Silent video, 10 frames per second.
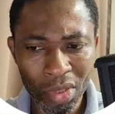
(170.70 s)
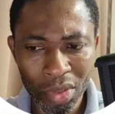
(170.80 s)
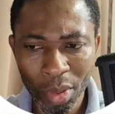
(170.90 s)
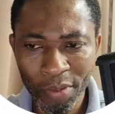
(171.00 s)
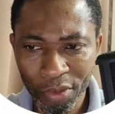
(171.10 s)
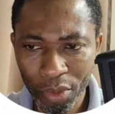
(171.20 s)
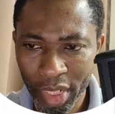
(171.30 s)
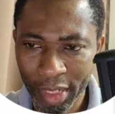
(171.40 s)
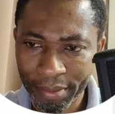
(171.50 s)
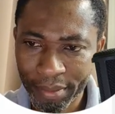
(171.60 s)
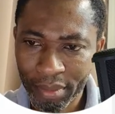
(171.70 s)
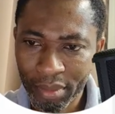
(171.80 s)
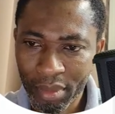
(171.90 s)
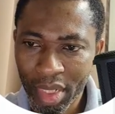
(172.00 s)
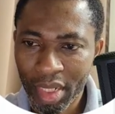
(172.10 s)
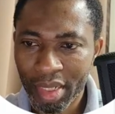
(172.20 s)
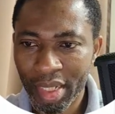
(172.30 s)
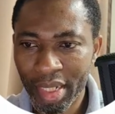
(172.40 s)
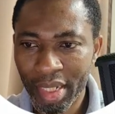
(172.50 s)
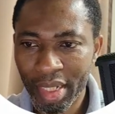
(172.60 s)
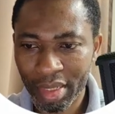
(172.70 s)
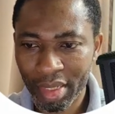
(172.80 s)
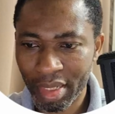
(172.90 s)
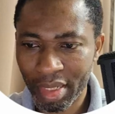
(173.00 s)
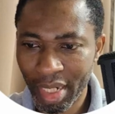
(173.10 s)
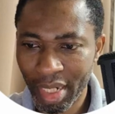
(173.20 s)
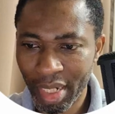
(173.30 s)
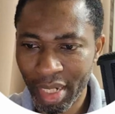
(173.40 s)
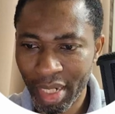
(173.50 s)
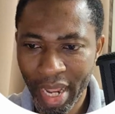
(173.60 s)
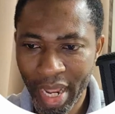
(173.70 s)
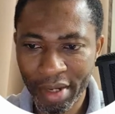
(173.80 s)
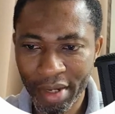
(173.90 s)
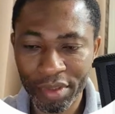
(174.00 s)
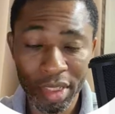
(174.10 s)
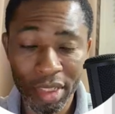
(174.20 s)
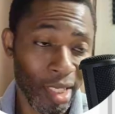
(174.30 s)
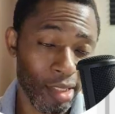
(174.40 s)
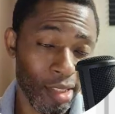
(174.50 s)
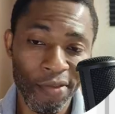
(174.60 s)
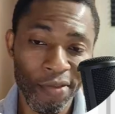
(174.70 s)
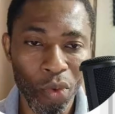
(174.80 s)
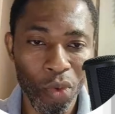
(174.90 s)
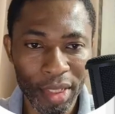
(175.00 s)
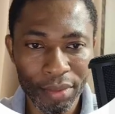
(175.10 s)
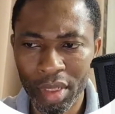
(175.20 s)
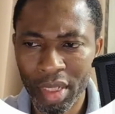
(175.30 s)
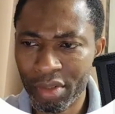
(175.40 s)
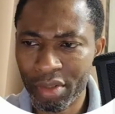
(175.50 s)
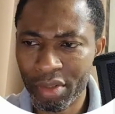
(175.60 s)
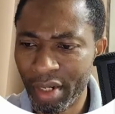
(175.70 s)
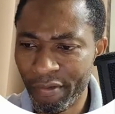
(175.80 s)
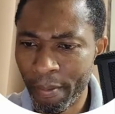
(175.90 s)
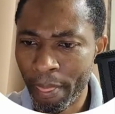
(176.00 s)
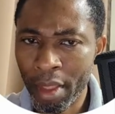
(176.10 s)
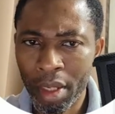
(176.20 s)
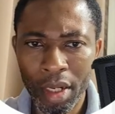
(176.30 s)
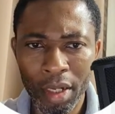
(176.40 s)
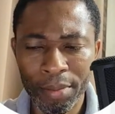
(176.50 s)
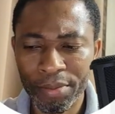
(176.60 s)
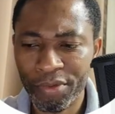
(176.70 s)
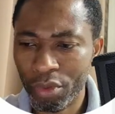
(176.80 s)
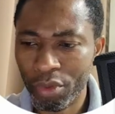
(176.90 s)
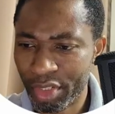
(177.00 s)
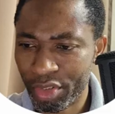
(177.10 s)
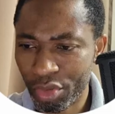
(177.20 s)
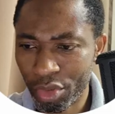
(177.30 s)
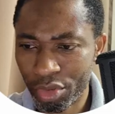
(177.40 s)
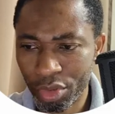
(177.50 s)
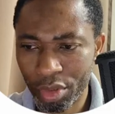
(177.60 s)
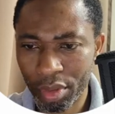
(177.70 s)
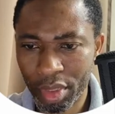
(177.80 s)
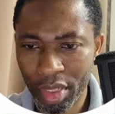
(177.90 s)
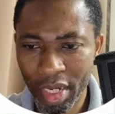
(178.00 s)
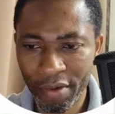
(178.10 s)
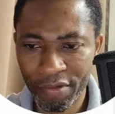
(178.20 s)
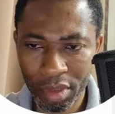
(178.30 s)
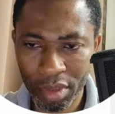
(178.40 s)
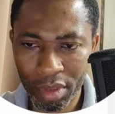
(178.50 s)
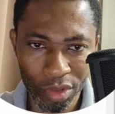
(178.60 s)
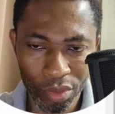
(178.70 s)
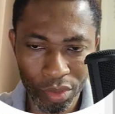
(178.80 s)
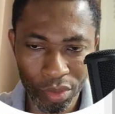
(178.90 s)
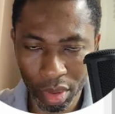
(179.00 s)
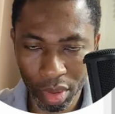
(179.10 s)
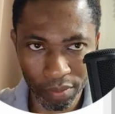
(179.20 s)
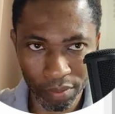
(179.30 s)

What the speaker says: subfolder. Then lastly, I have the test folder. So let's look at the folder structure. Okay, I've given you the